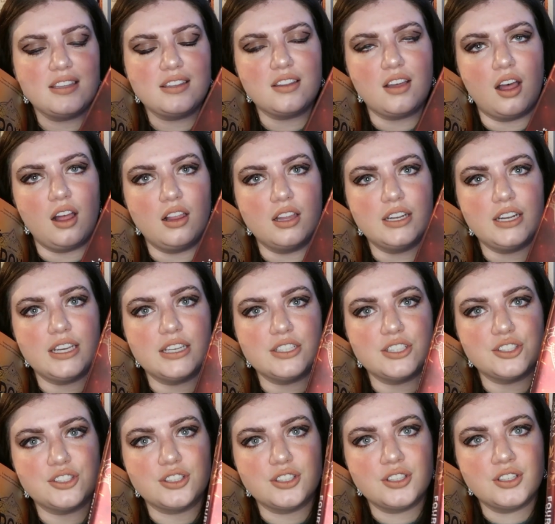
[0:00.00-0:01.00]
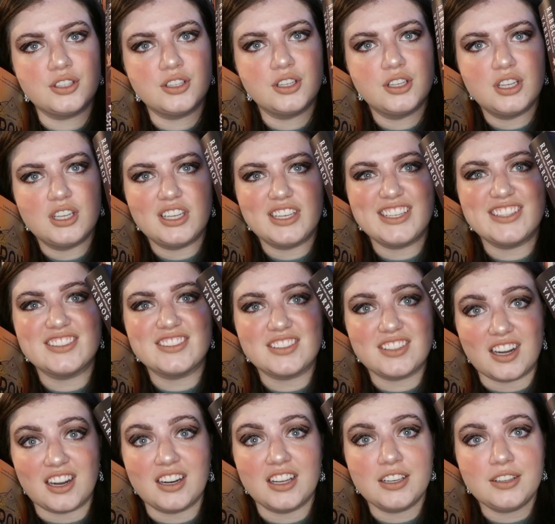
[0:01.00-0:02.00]
think the holiday edition is
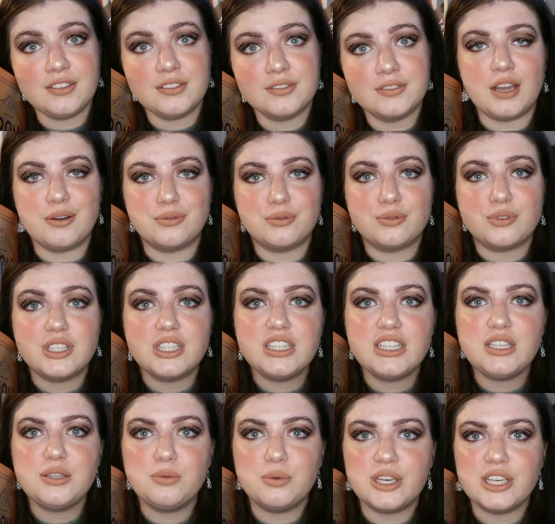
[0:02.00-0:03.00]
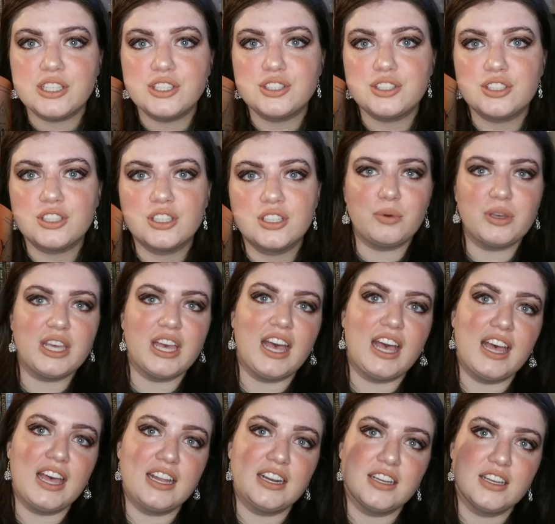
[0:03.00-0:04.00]
stunning. I really wish that we
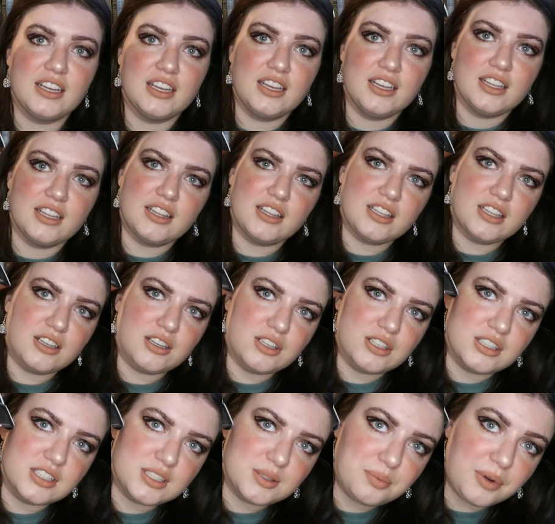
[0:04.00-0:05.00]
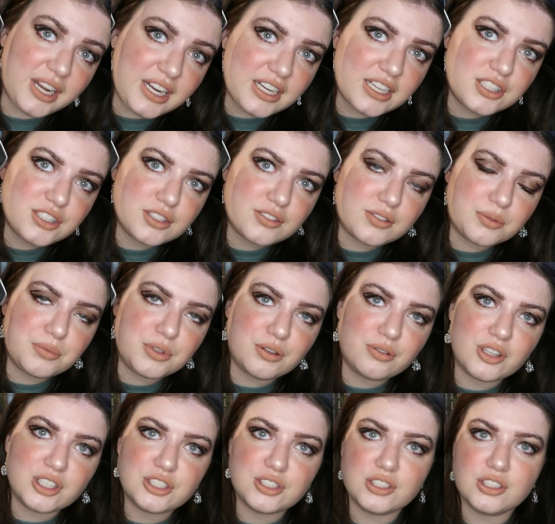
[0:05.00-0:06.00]
had the sprayed edges from the
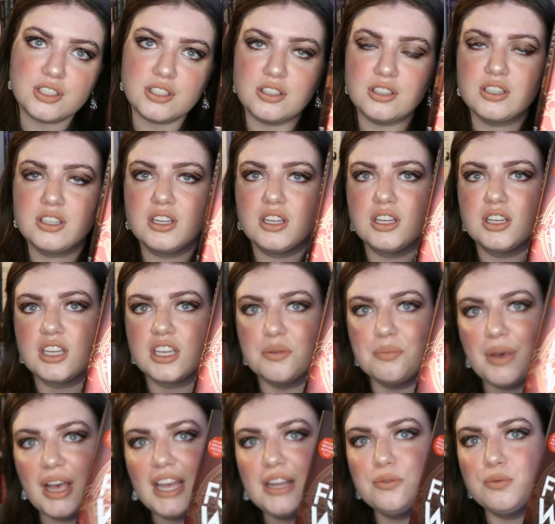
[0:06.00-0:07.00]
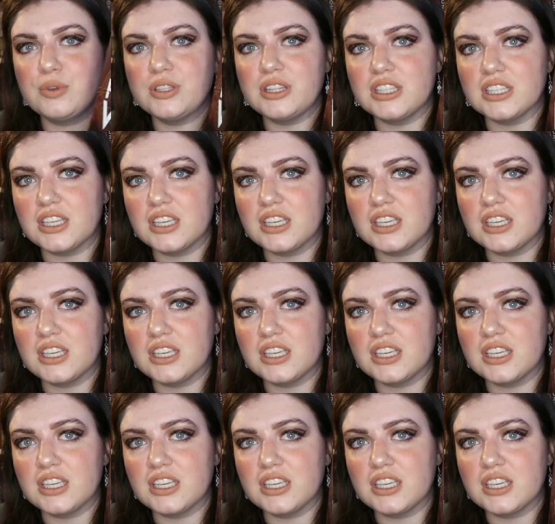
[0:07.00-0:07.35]
original combined with